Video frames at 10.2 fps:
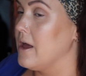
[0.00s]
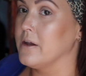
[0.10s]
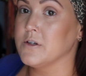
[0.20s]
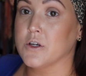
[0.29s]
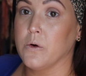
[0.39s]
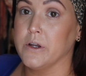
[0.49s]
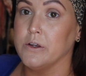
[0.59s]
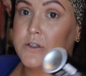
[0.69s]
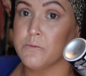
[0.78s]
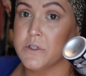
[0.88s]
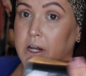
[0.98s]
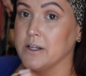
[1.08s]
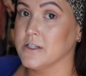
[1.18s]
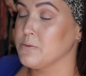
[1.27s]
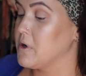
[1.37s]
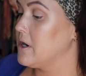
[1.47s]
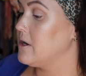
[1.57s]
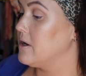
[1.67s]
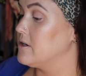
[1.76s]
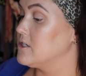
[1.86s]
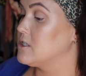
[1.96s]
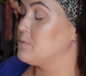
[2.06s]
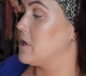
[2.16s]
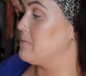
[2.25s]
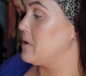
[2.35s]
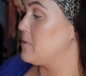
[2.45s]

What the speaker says: And I'm just going to use some setting spray and just spray my